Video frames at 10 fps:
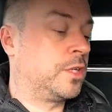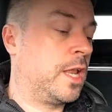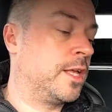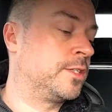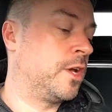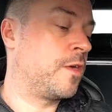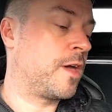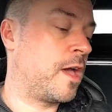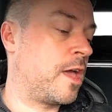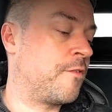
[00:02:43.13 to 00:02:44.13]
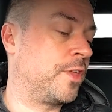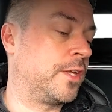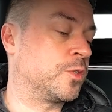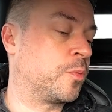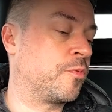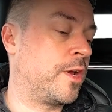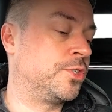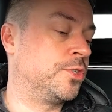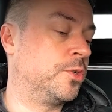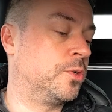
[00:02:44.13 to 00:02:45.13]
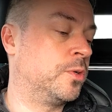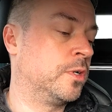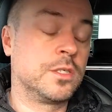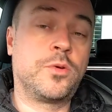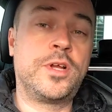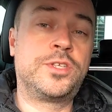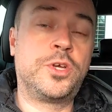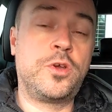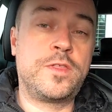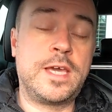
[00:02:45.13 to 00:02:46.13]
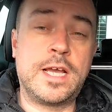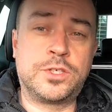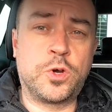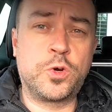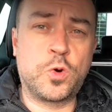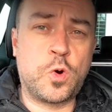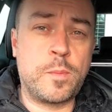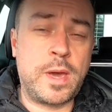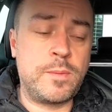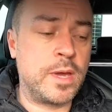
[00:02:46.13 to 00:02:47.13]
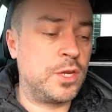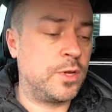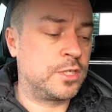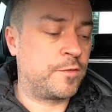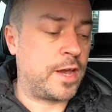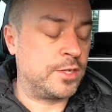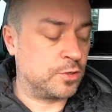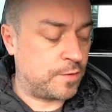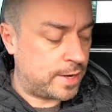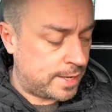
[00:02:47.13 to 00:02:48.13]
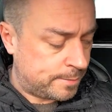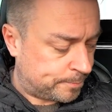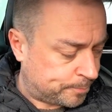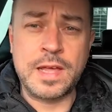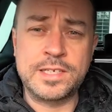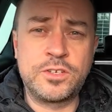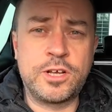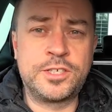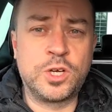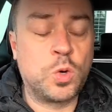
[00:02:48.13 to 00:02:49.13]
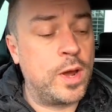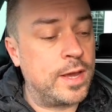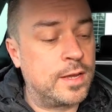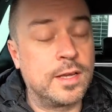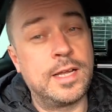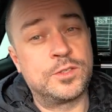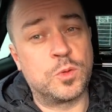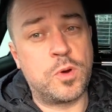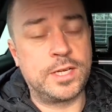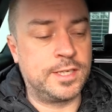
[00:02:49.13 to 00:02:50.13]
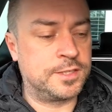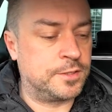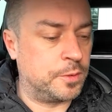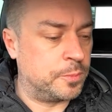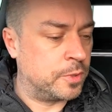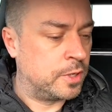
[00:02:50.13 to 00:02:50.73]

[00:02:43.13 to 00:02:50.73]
to let us know that everything is operational. So we're into the dongle main menu interface already. That's nice and quick, at least on my system.